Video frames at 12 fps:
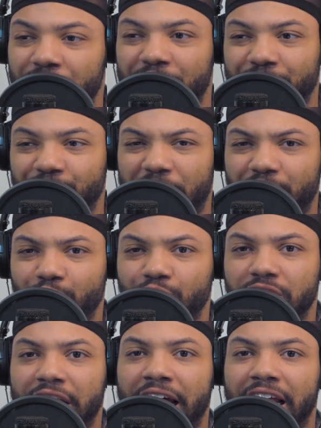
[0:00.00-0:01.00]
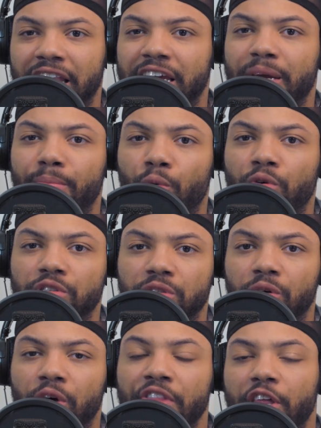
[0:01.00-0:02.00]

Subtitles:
And they usually kind of link it more so.